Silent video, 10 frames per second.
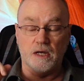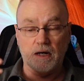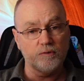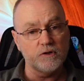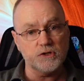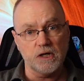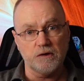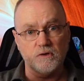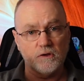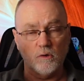And I appreciate
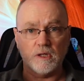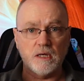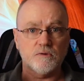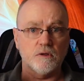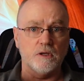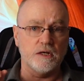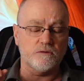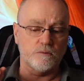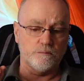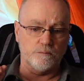if you do. It keeps the
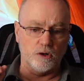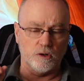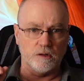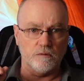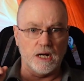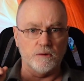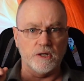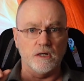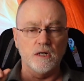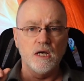lights burning around
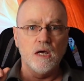here.